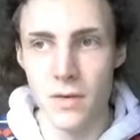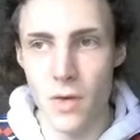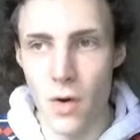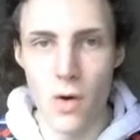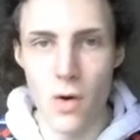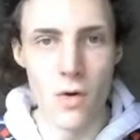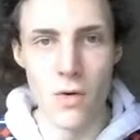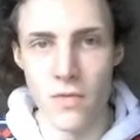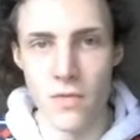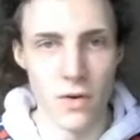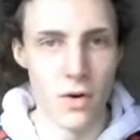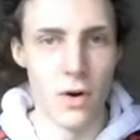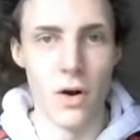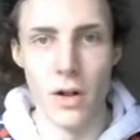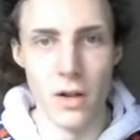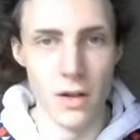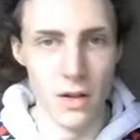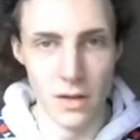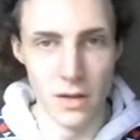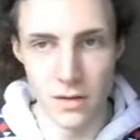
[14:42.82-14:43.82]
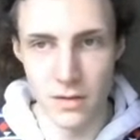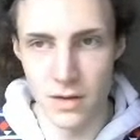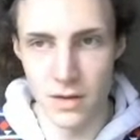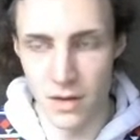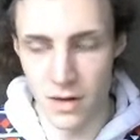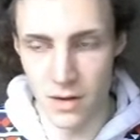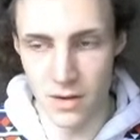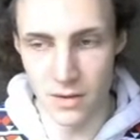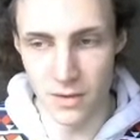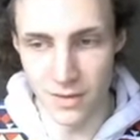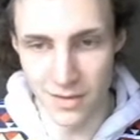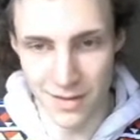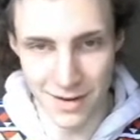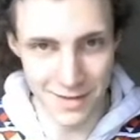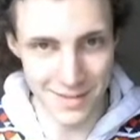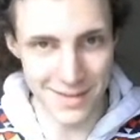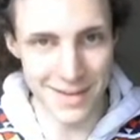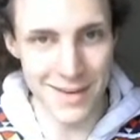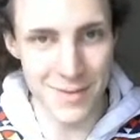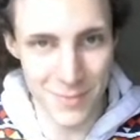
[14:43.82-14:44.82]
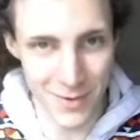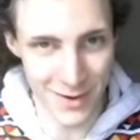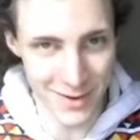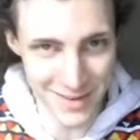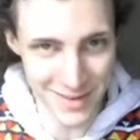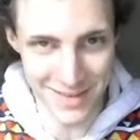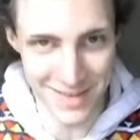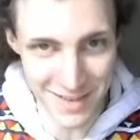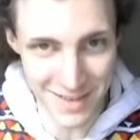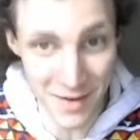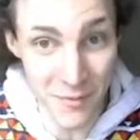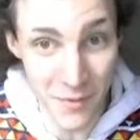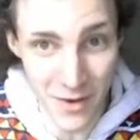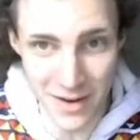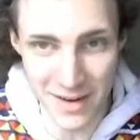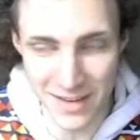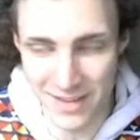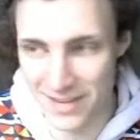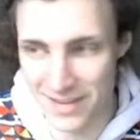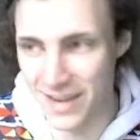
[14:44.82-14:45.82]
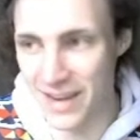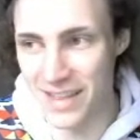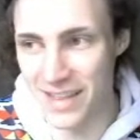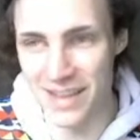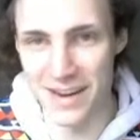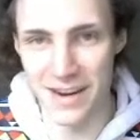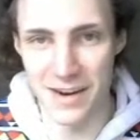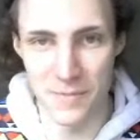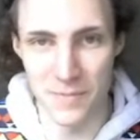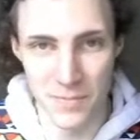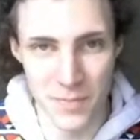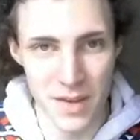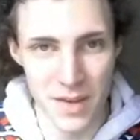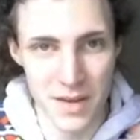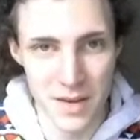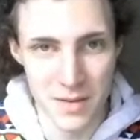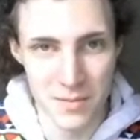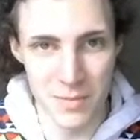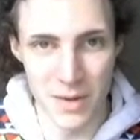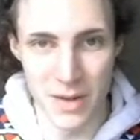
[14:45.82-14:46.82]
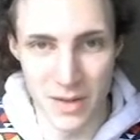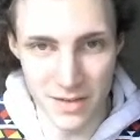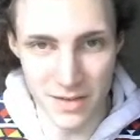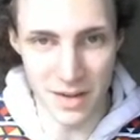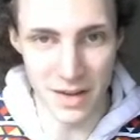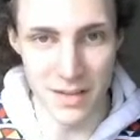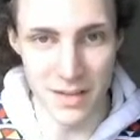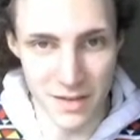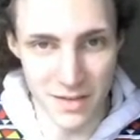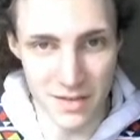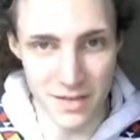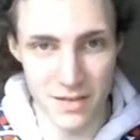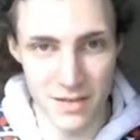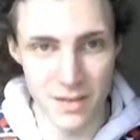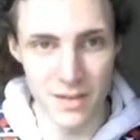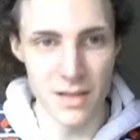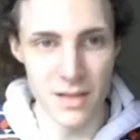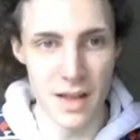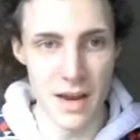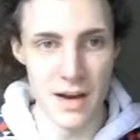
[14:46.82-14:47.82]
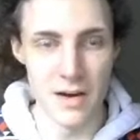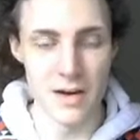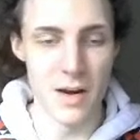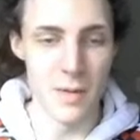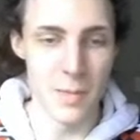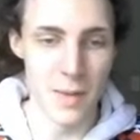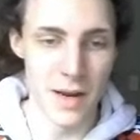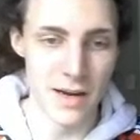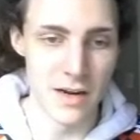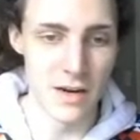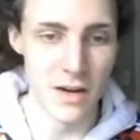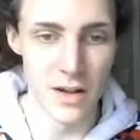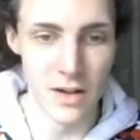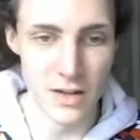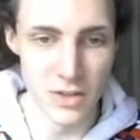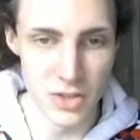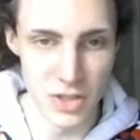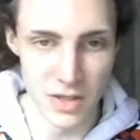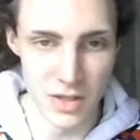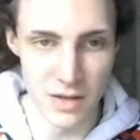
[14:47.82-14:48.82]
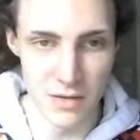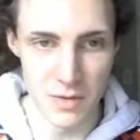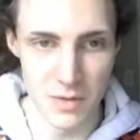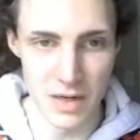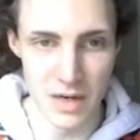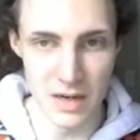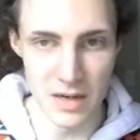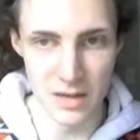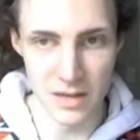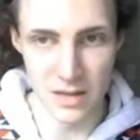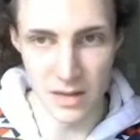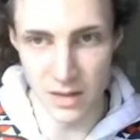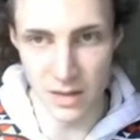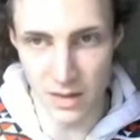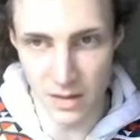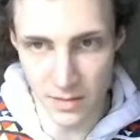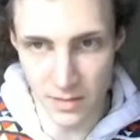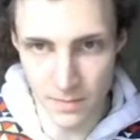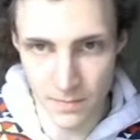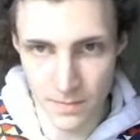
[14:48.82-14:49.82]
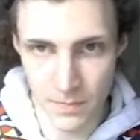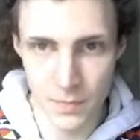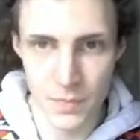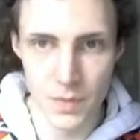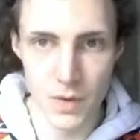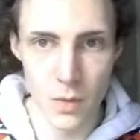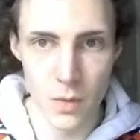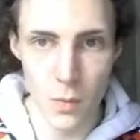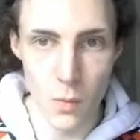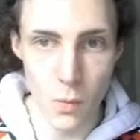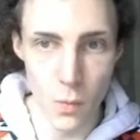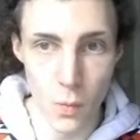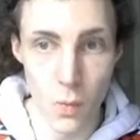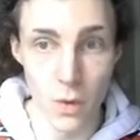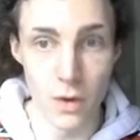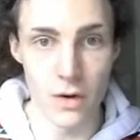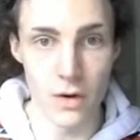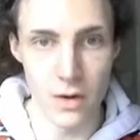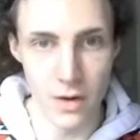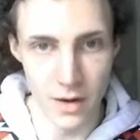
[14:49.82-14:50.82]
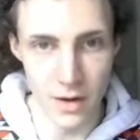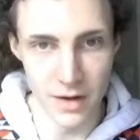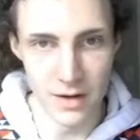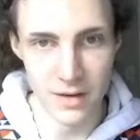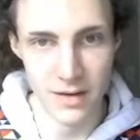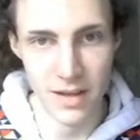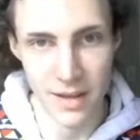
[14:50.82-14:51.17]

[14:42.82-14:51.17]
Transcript: overall, there's a good person somewhere inside there, but he's got this layered up ideology that we need to work on.